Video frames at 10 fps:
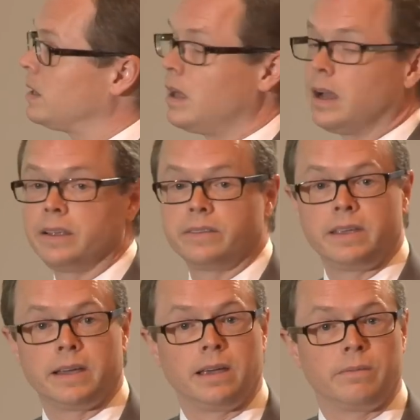clock is
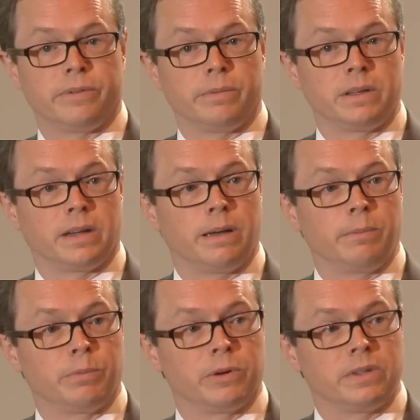ticking from the time
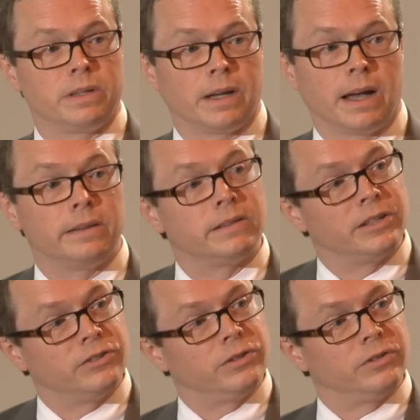a person dies. The
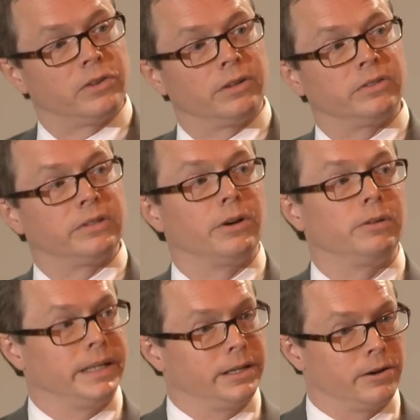tissue starts
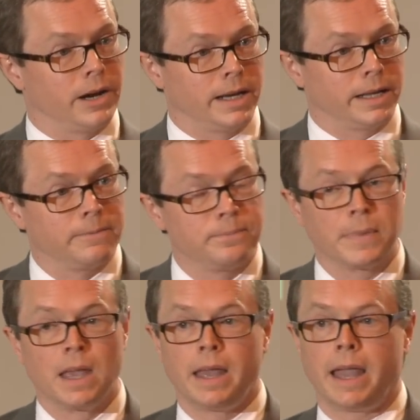slowly degrading.
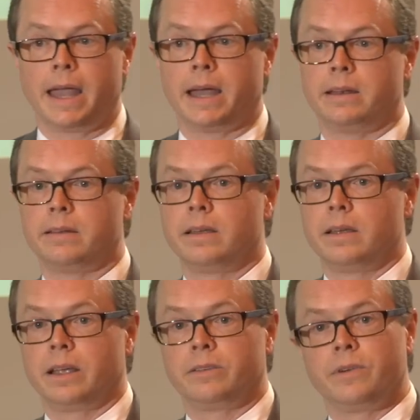And
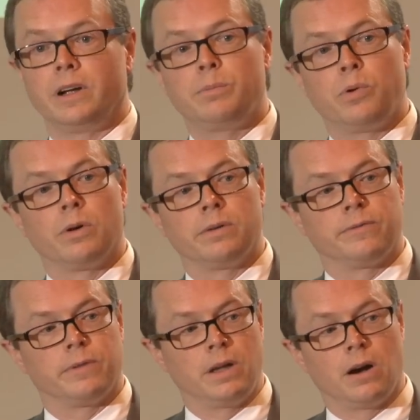it's very important
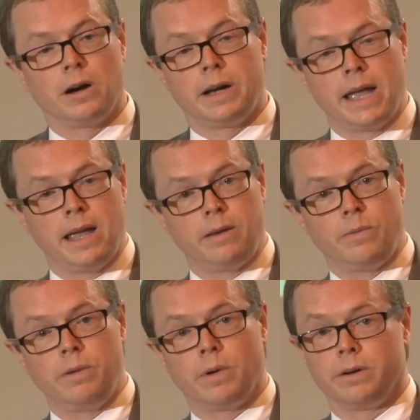for the RNA that
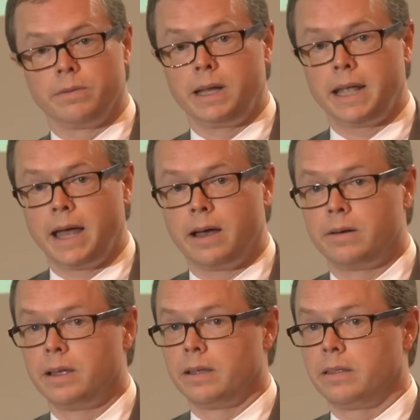we want to read
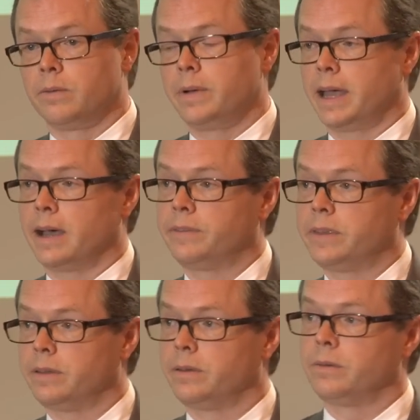out that we have
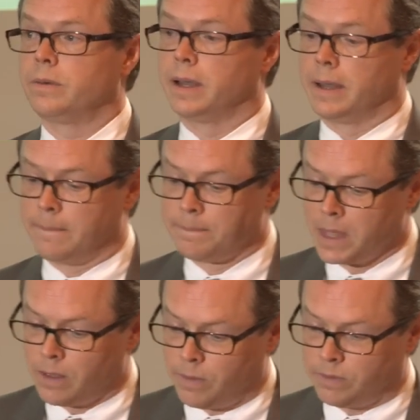to
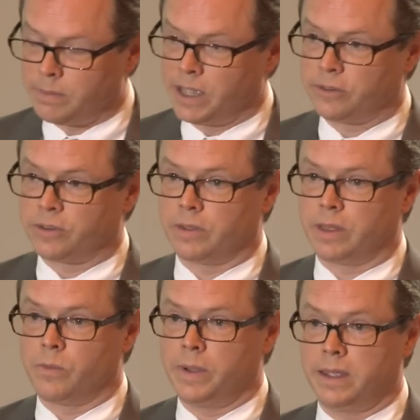make sure
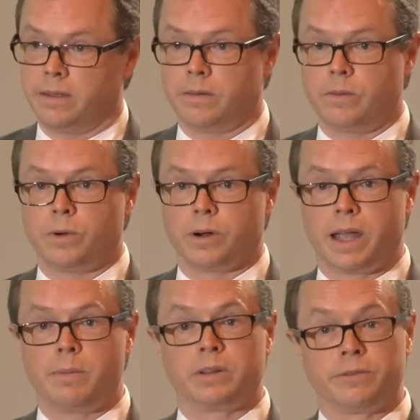that we're
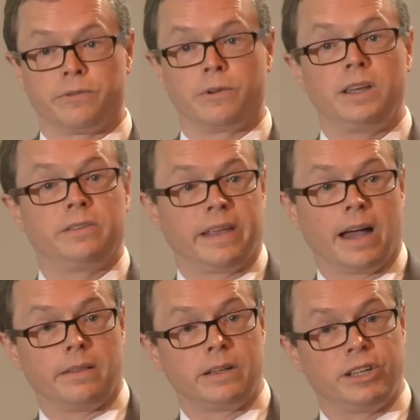able to freeze
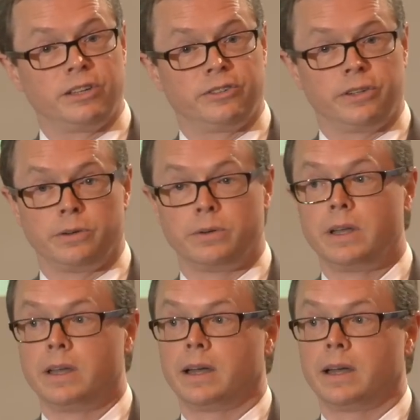down the tissue